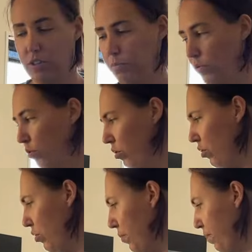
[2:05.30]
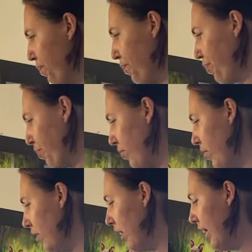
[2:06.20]
spoons.
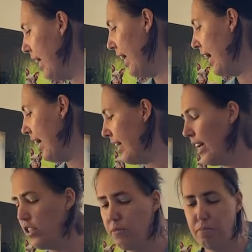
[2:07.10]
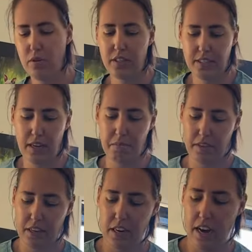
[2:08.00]
And then you put
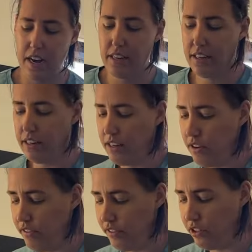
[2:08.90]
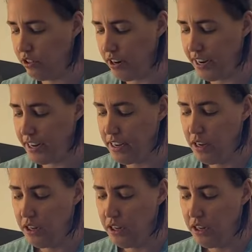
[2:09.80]
something under the oven tray